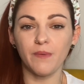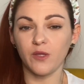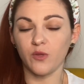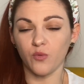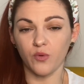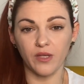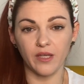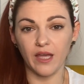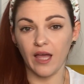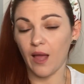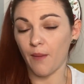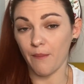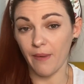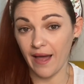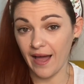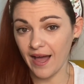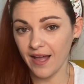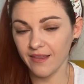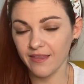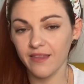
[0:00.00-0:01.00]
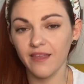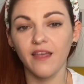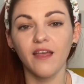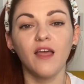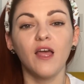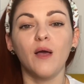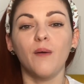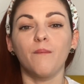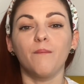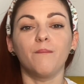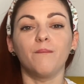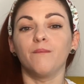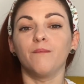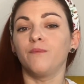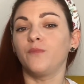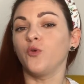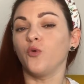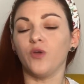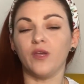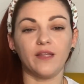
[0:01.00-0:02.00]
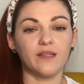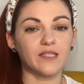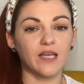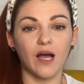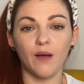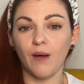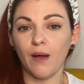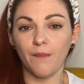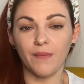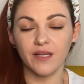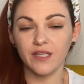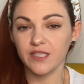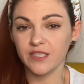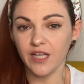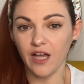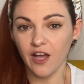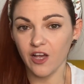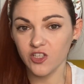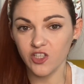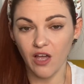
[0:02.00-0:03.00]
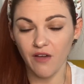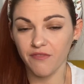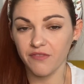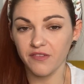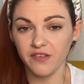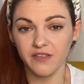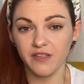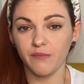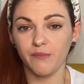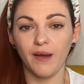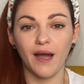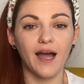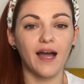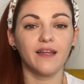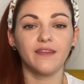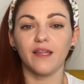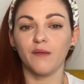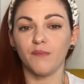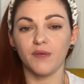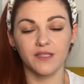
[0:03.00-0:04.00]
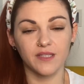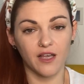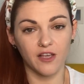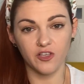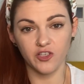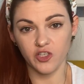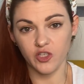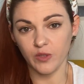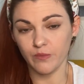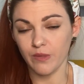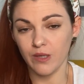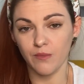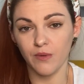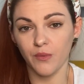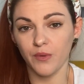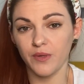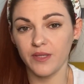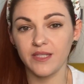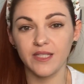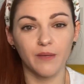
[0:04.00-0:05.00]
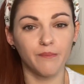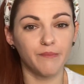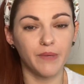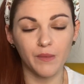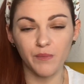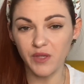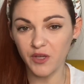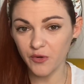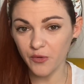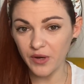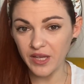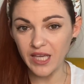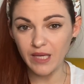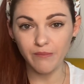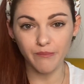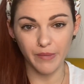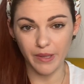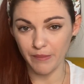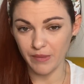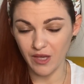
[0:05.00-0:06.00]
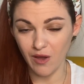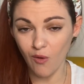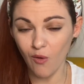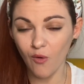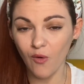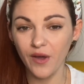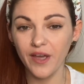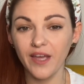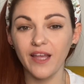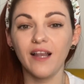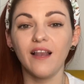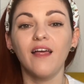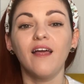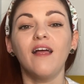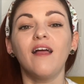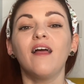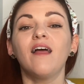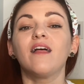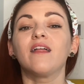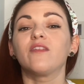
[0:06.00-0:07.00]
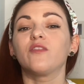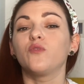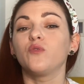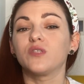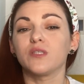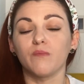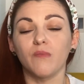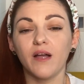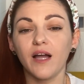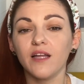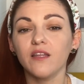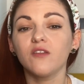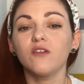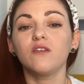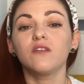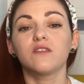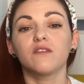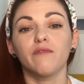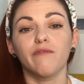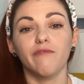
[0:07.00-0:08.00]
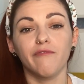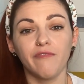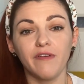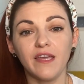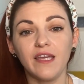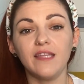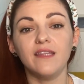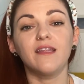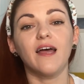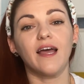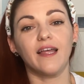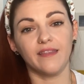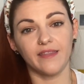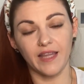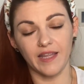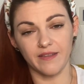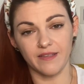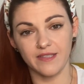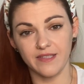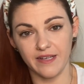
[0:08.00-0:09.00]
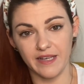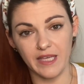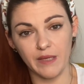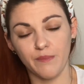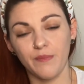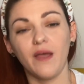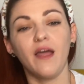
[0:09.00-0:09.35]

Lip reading: doing a bath, doing a massage after the bath, and massaging your baby with some baby cream, baby oil, do some cuddles, feed, and then sleep.